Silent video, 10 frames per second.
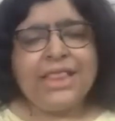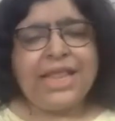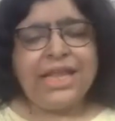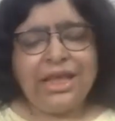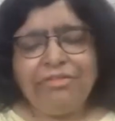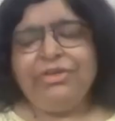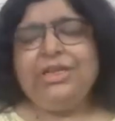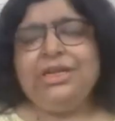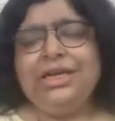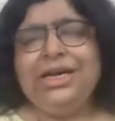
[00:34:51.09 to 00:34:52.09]
that if
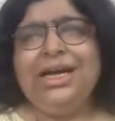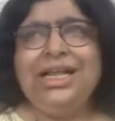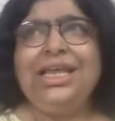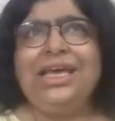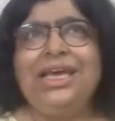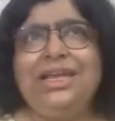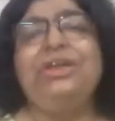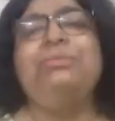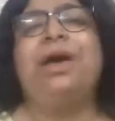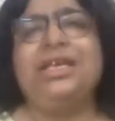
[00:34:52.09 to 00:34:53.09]
it really,
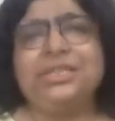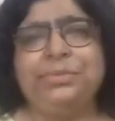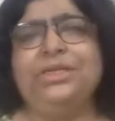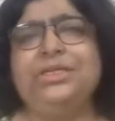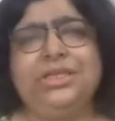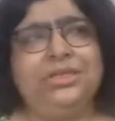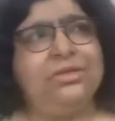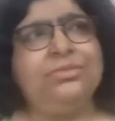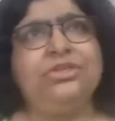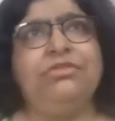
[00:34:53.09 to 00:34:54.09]
in my experience, in
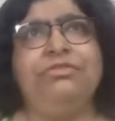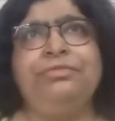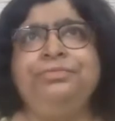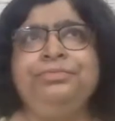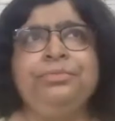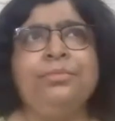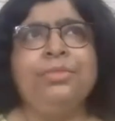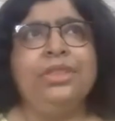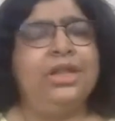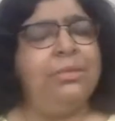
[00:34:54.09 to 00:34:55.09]
terms of
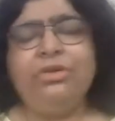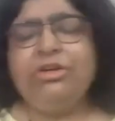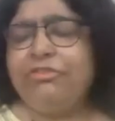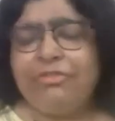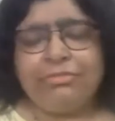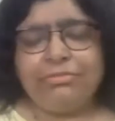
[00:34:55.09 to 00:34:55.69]
the number of